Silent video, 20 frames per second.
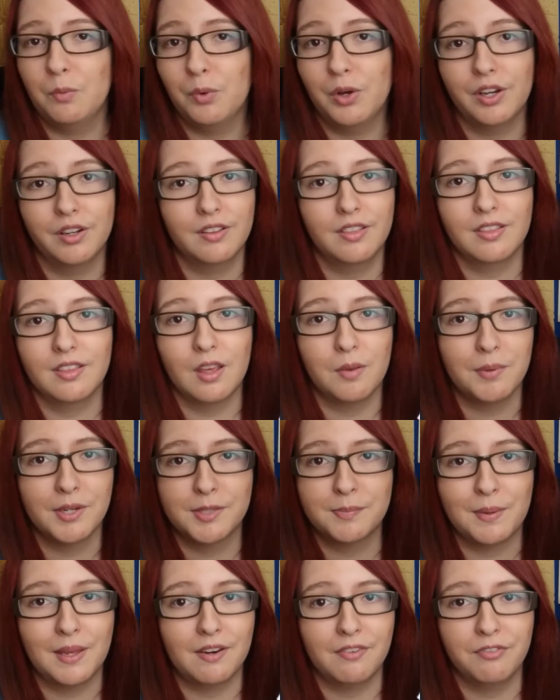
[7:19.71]
It worked so
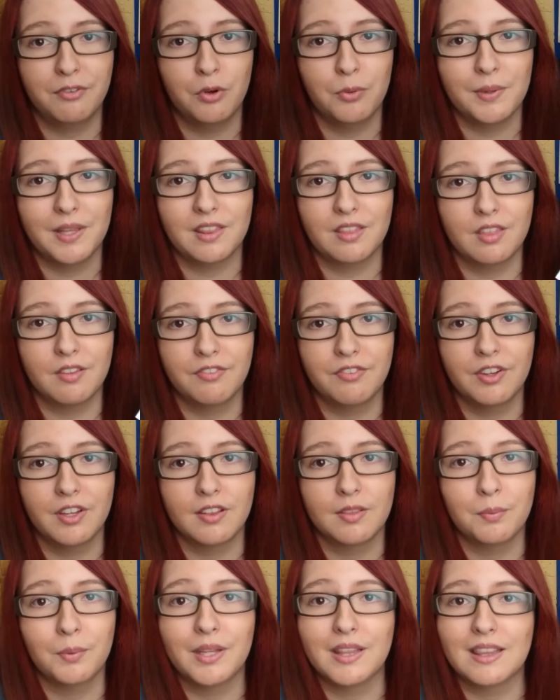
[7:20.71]
much better for me than the
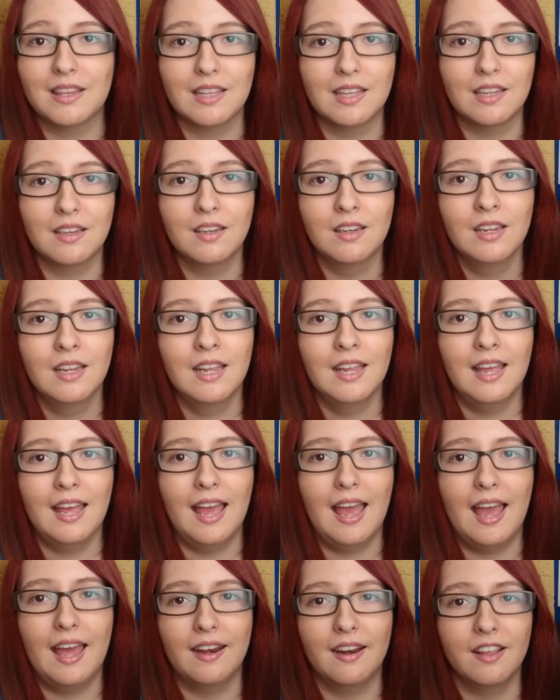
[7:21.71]
first one did.
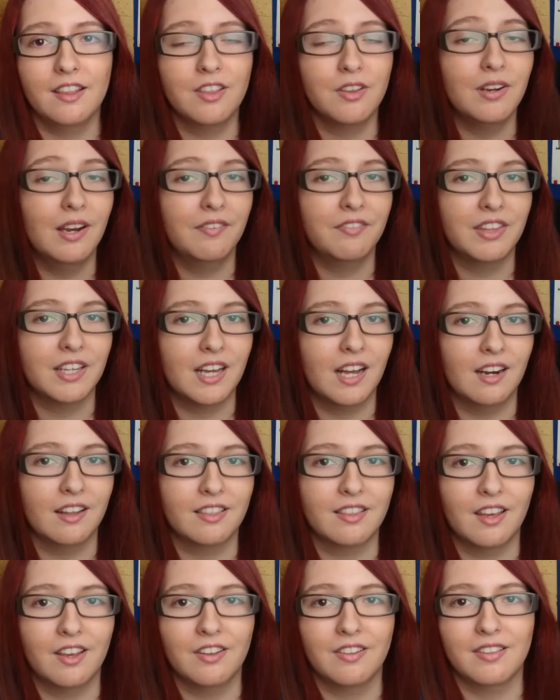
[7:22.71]
And I do love the
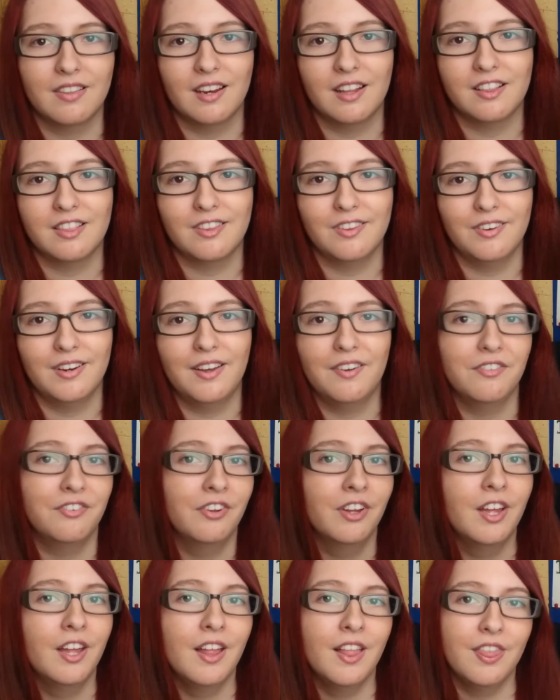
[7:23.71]
colour tones, and I do
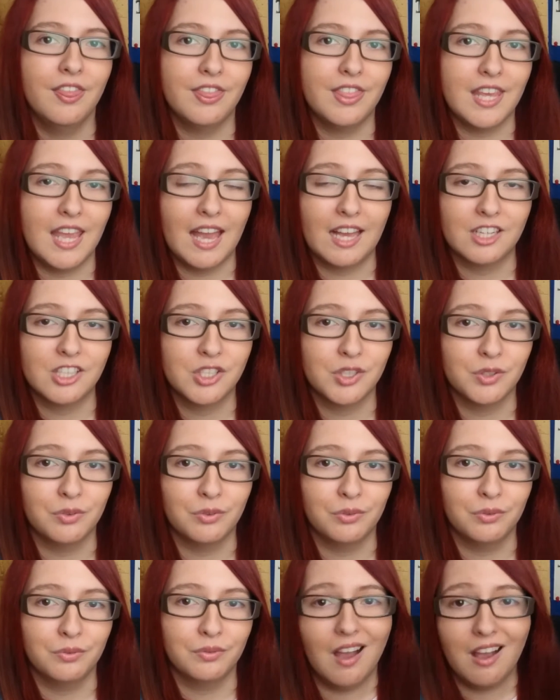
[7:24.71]
love the
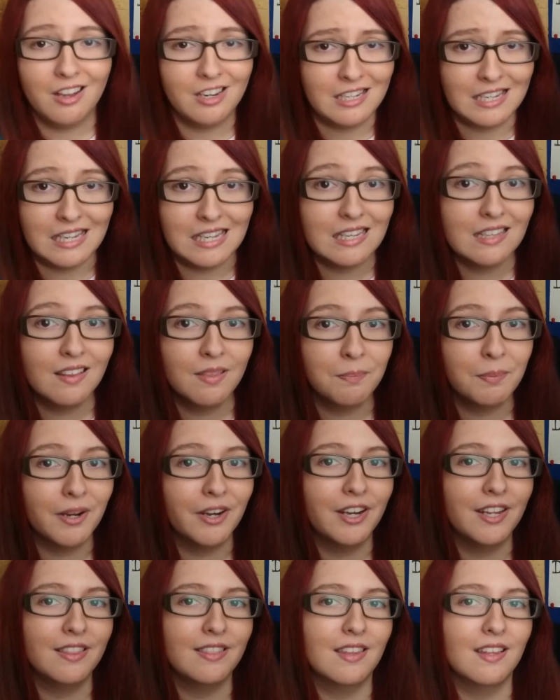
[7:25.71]
actual ideas
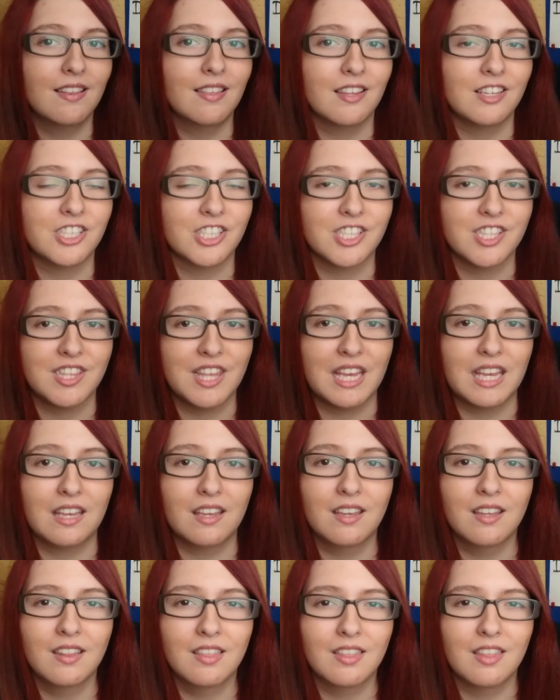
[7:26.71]
behind this. I just
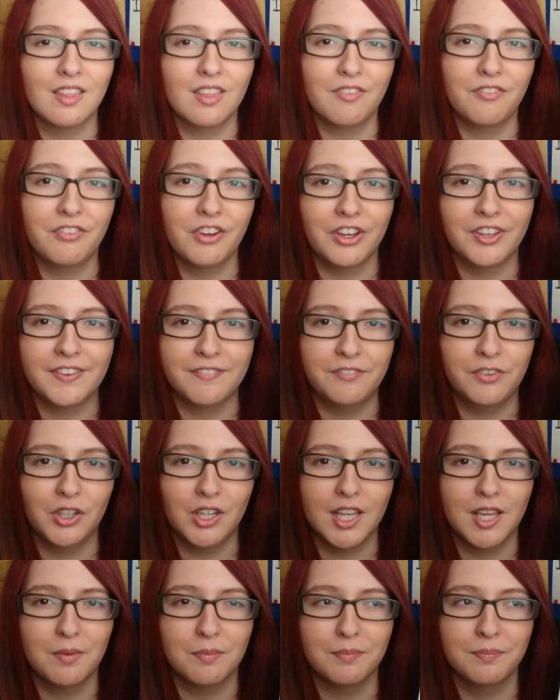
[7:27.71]
think that the first
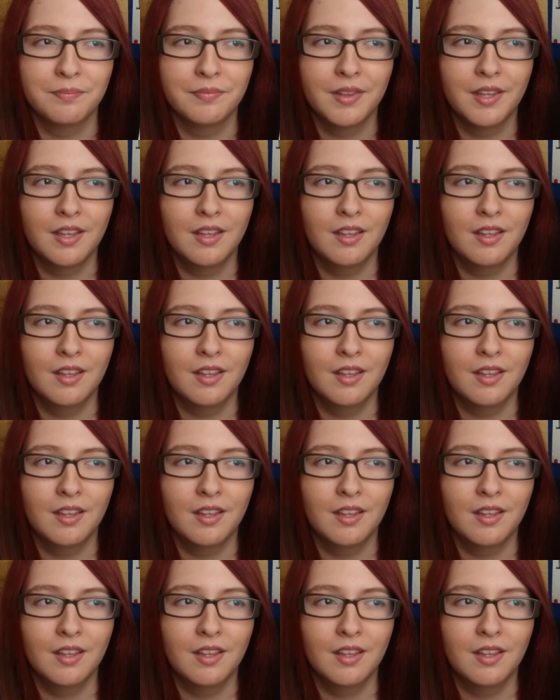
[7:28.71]
volume